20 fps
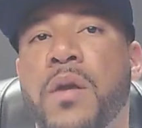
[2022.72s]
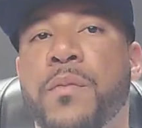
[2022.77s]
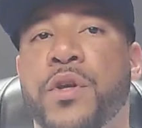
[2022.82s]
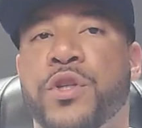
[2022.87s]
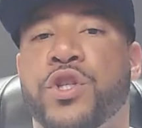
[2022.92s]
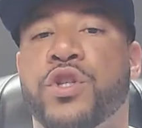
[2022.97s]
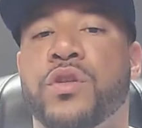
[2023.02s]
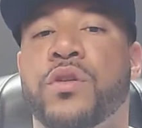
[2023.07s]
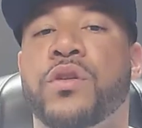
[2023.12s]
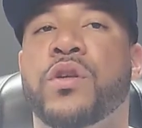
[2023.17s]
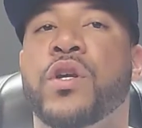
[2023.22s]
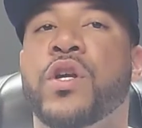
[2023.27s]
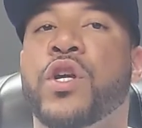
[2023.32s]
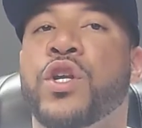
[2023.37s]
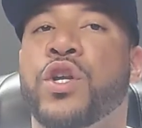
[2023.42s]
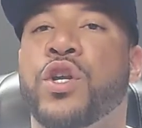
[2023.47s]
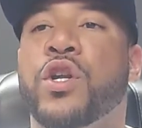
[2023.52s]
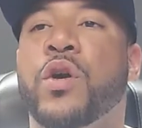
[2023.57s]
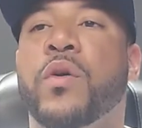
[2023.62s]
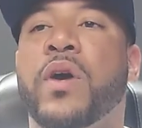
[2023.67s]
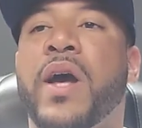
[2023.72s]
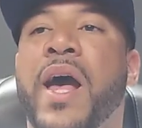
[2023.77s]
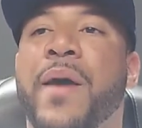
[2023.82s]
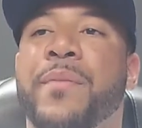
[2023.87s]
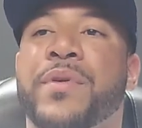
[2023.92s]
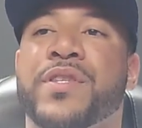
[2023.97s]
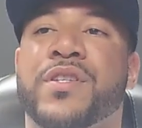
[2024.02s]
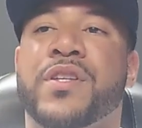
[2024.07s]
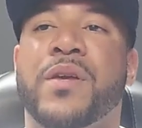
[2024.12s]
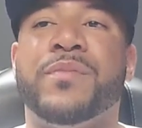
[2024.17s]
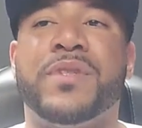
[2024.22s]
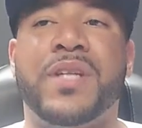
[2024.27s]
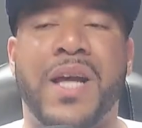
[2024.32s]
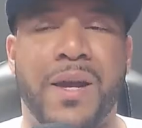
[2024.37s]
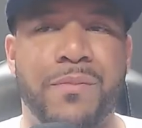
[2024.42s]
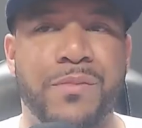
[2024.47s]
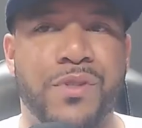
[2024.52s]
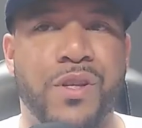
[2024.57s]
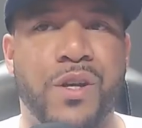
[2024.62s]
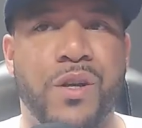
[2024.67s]
to act on it. You know what happens
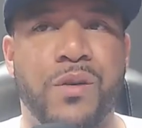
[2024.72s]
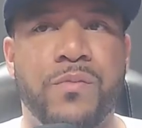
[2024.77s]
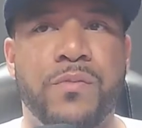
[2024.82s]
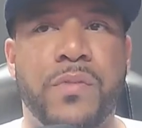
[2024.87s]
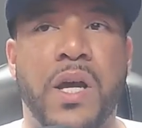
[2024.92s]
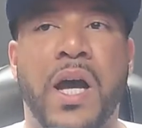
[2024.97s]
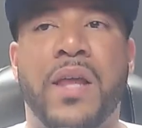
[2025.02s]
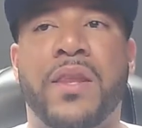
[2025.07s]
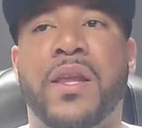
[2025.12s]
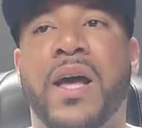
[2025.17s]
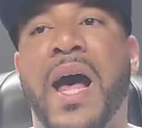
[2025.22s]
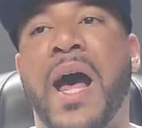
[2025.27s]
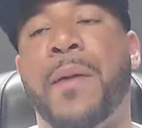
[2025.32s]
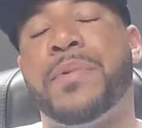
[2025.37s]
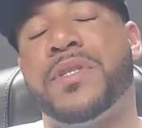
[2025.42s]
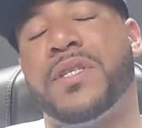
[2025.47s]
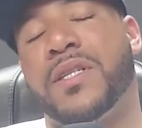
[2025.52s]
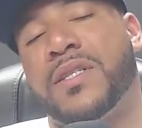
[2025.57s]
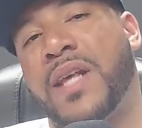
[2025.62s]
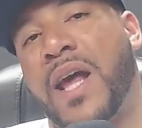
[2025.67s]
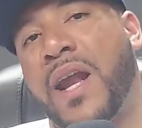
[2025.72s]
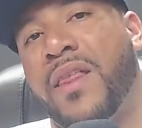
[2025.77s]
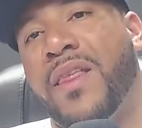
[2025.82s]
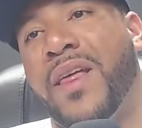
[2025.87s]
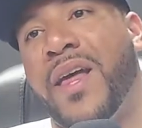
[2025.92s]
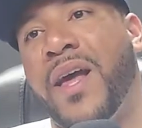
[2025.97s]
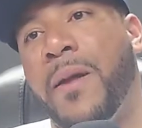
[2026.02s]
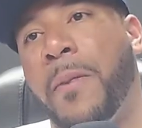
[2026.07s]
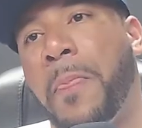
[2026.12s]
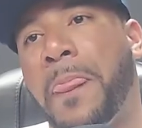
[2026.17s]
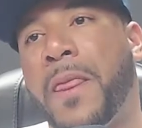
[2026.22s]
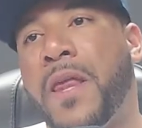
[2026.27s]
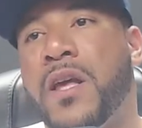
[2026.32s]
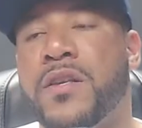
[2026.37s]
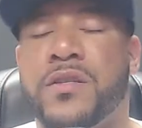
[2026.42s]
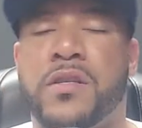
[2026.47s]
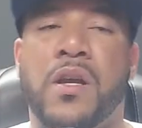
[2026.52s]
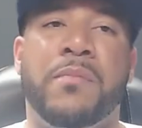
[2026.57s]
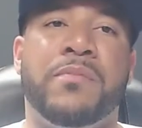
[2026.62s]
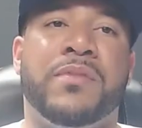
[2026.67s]
sometimes, though, on the opposite side of that?
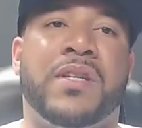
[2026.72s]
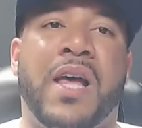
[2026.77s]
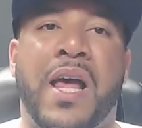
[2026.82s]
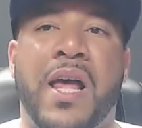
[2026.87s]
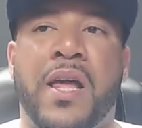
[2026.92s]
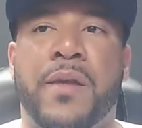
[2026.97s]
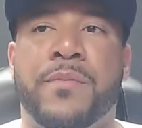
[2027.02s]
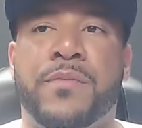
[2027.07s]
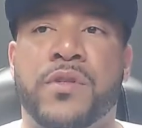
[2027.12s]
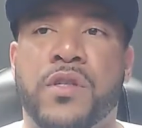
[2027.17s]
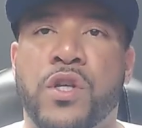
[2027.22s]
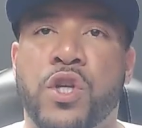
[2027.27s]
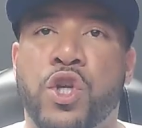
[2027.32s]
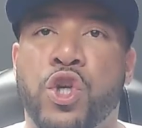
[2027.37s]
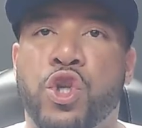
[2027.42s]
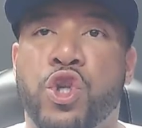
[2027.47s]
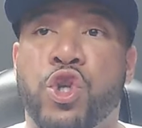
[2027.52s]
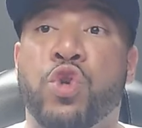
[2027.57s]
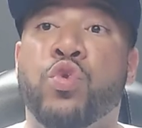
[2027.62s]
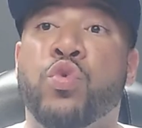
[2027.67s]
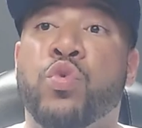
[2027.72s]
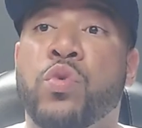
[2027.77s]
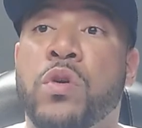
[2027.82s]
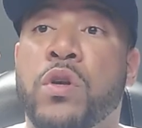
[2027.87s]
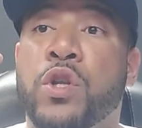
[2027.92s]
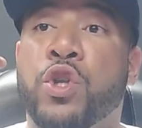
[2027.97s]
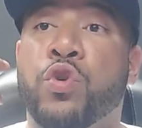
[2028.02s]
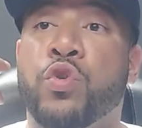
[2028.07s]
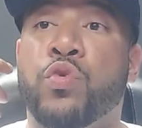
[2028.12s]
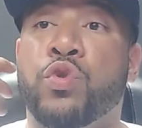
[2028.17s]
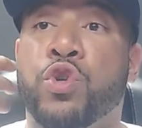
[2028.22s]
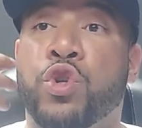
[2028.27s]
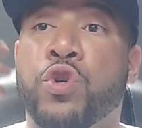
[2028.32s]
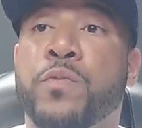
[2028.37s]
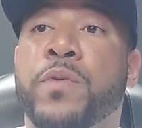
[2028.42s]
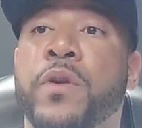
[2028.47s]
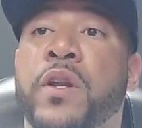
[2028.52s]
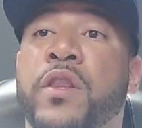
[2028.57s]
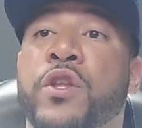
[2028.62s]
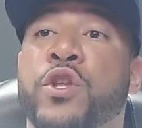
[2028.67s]
Sometimes you do
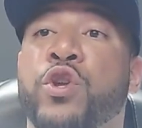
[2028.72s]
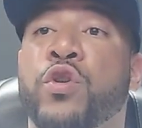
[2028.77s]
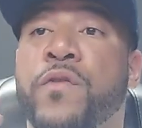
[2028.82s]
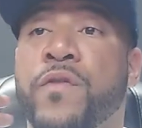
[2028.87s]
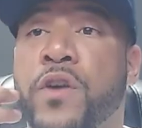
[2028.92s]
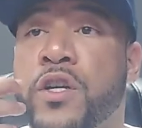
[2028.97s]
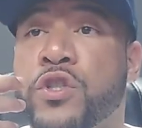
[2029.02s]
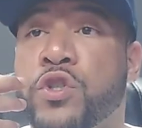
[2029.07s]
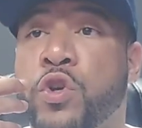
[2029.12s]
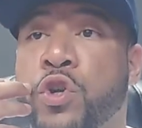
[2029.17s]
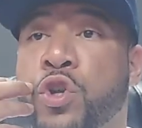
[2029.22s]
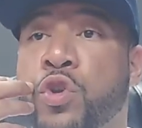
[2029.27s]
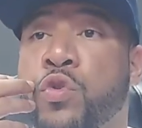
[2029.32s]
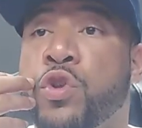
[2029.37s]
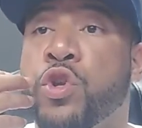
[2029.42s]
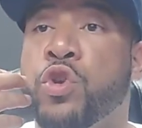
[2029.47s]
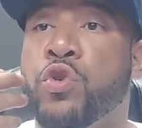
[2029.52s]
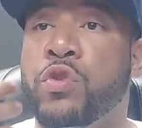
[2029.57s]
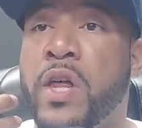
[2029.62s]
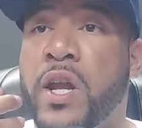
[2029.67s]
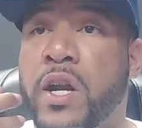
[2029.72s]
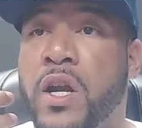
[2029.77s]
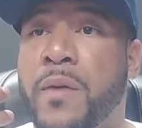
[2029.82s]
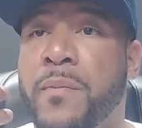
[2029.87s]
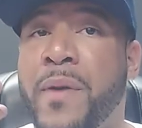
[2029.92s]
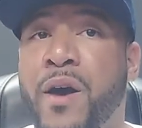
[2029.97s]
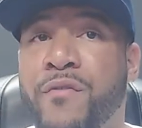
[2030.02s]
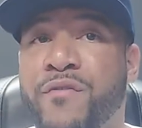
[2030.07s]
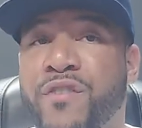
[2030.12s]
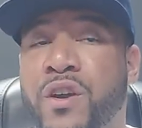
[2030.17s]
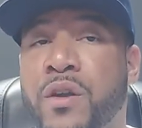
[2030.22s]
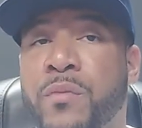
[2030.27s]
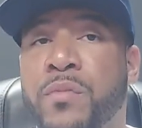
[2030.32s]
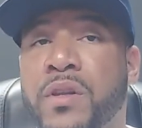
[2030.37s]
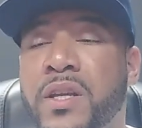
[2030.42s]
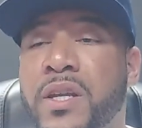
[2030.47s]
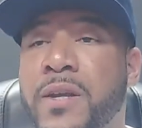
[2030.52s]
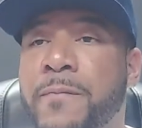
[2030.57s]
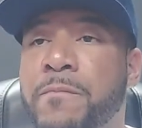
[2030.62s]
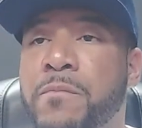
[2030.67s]
put it in the universe or you let it come out
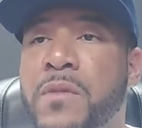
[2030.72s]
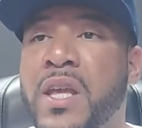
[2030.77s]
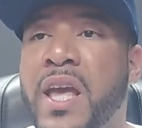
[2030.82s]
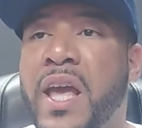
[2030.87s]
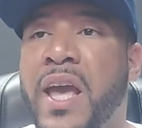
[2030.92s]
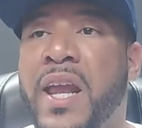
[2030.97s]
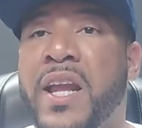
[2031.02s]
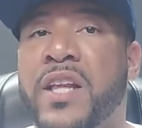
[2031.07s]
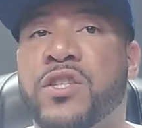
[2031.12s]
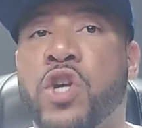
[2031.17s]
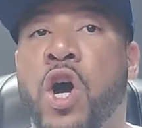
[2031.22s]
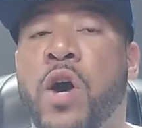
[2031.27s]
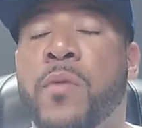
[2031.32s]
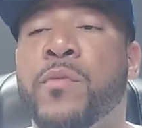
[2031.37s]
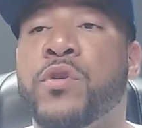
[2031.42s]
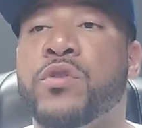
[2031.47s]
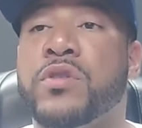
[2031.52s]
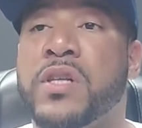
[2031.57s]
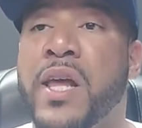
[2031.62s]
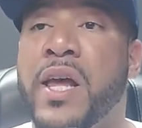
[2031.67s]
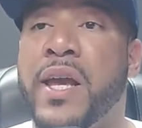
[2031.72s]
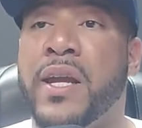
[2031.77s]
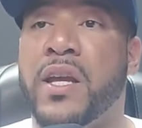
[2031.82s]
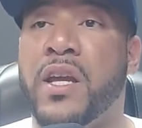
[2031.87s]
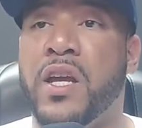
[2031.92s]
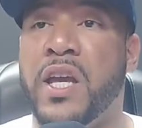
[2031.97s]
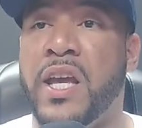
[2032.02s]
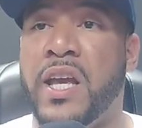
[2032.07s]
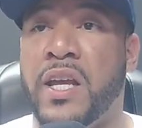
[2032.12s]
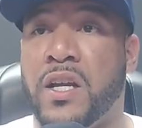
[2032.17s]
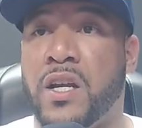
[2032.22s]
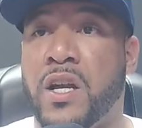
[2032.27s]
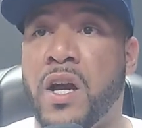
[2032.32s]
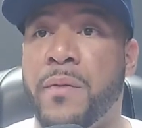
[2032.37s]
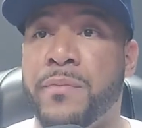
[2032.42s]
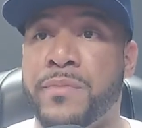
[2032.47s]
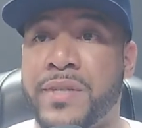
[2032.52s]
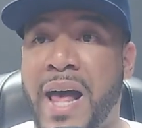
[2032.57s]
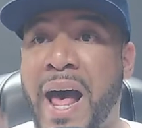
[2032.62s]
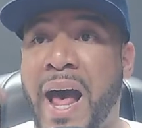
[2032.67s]
verbally, and it's almost like it
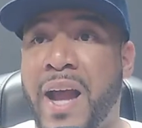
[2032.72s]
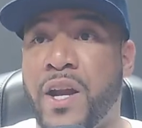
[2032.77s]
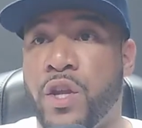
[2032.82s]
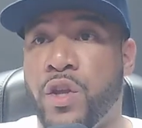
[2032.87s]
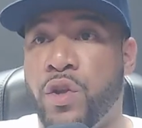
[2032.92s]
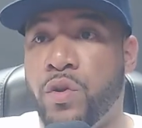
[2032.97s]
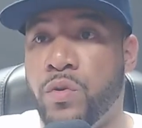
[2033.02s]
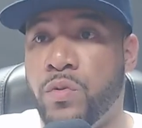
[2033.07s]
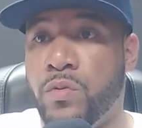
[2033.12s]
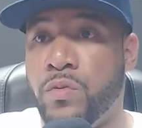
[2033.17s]
comes out of you.